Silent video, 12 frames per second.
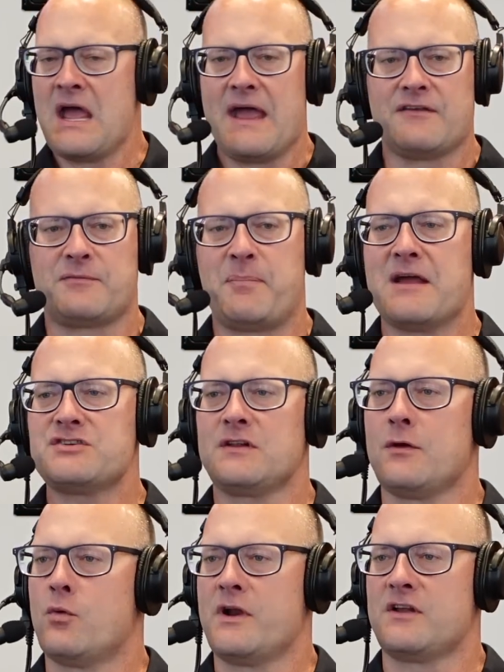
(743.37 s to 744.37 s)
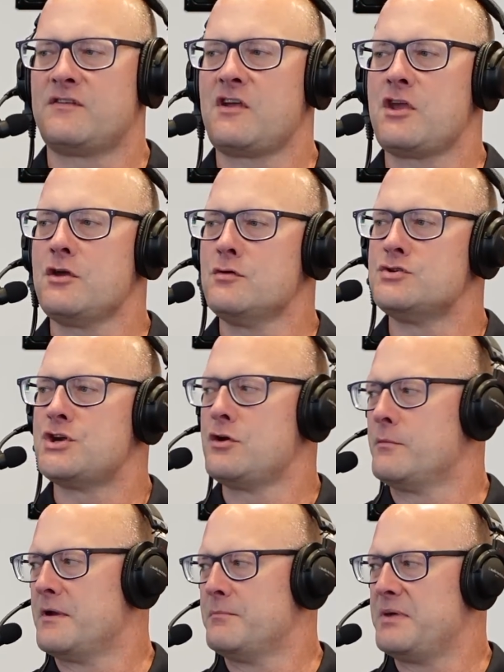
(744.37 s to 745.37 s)
especially when it's huge
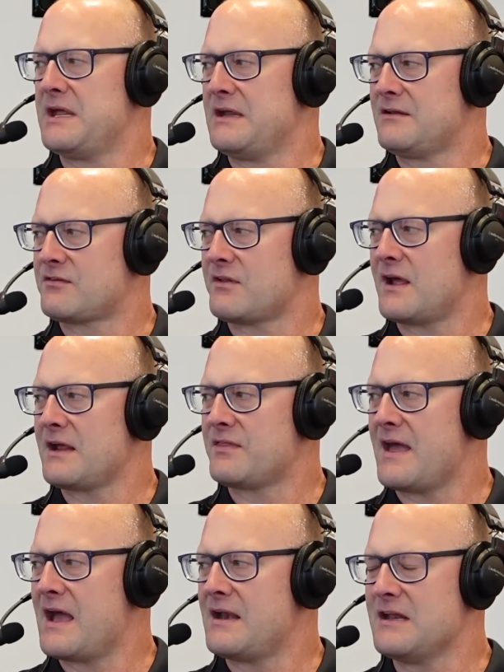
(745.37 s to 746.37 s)
human beings like that.